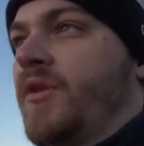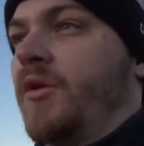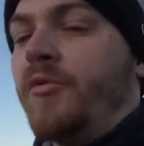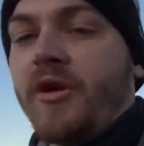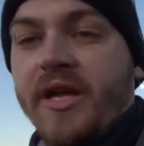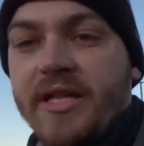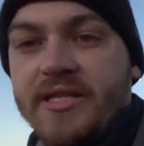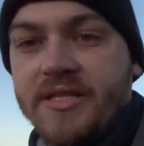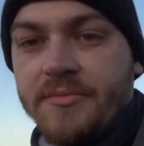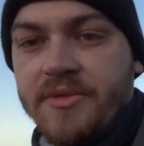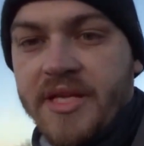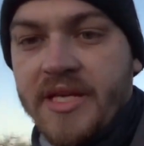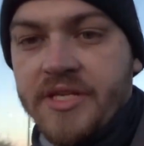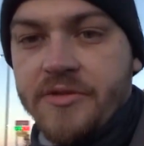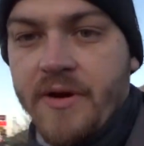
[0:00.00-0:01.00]
we're getting some
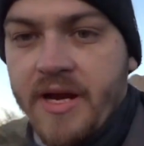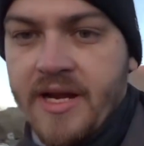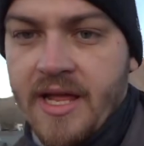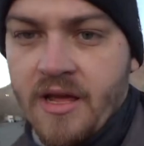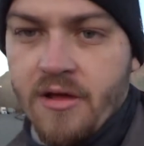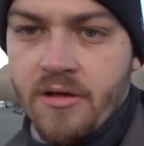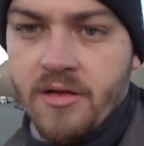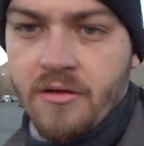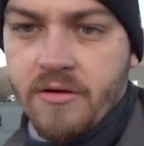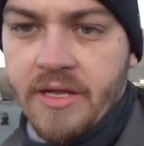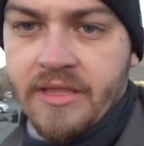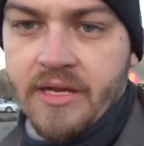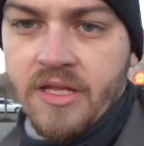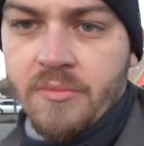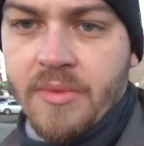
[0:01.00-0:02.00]
Denny's right now,
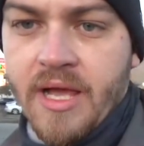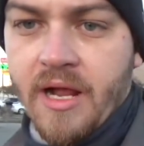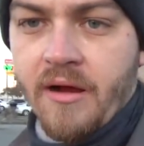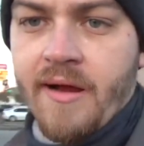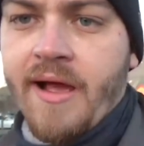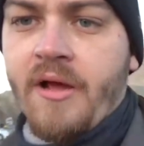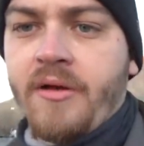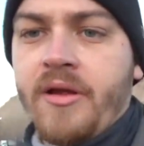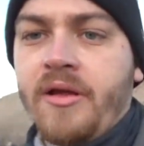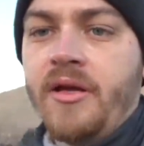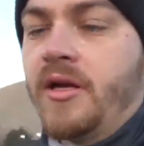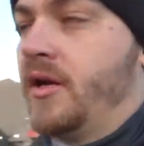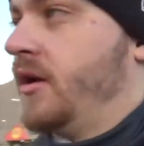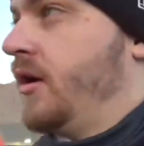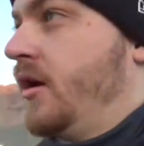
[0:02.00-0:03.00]
right there in the background.
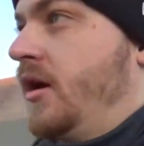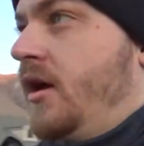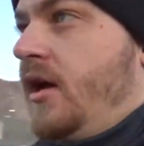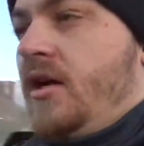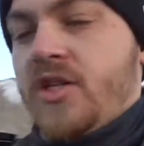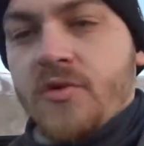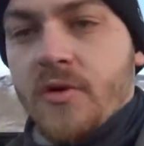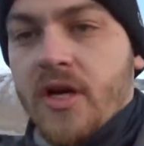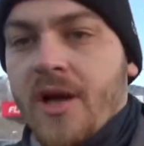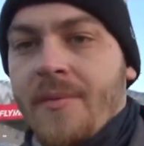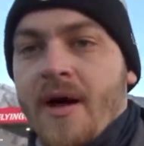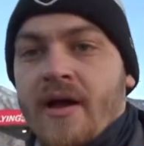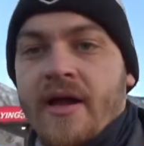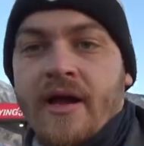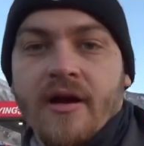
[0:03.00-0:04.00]
Just want to
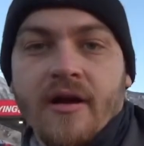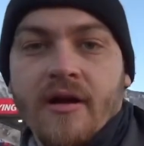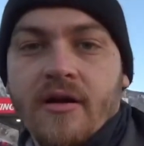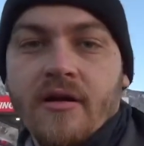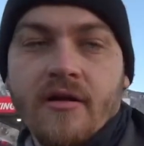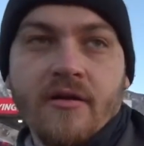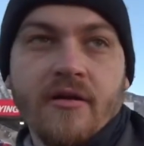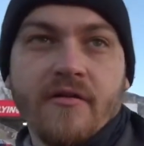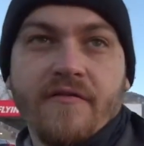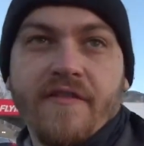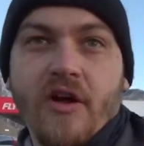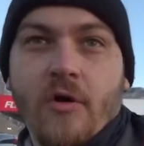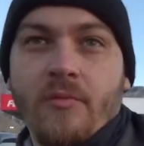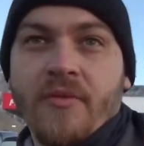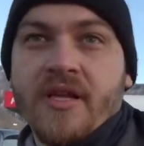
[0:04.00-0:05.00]
come out here,
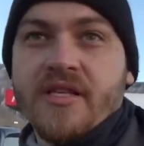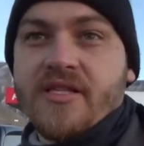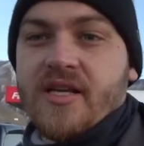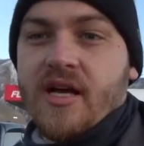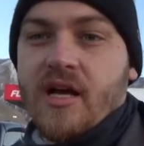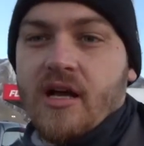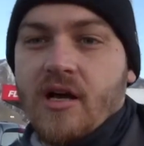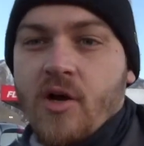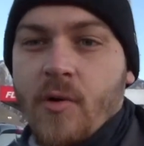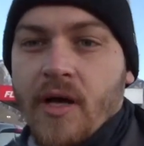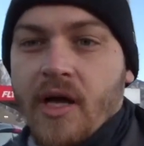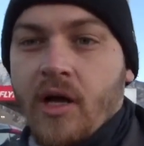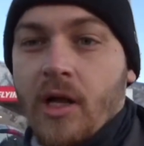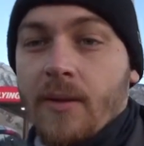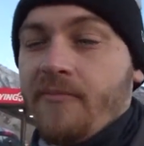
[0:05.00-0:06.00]
film this
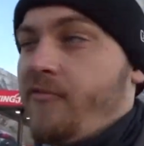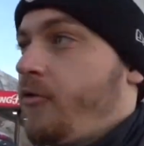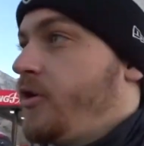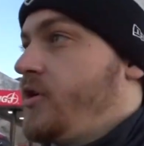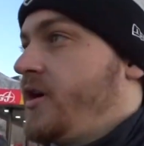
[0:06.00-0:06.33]
quick clip for you